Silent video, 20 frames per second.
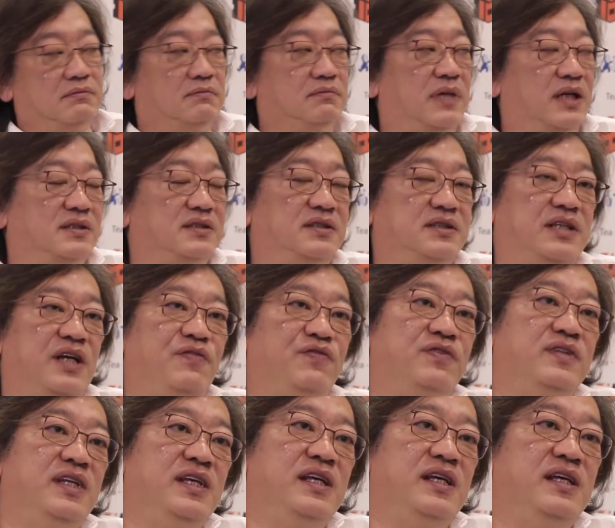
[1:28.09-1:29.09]
But
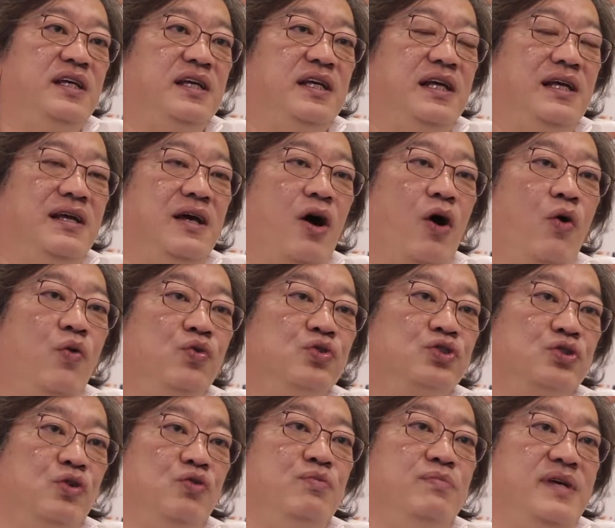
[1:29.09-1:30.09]
safety, it
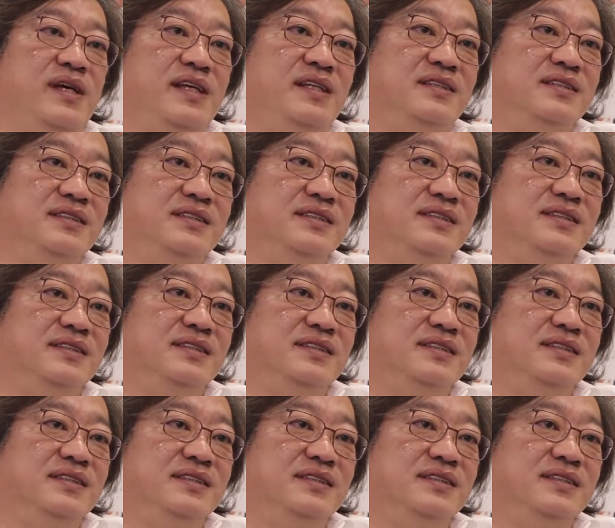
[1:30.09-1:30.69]
also means